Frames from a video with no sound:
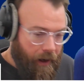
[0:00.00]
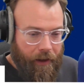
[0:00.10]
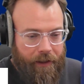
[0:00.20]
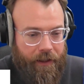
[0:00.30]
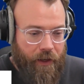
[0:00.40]

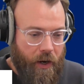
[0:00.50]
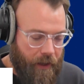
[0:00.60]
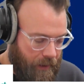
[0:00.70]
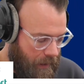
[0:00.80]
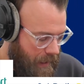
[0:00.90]
you know,
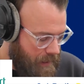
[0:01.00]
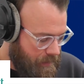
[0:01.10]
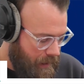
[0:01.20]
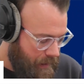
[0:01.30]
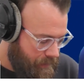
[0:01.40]

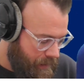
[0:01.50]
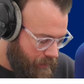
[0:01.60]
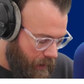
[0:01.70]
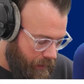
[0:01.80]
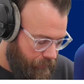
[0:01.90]
is this
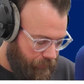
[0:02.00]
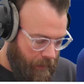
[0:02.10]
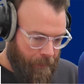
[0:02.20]
kind of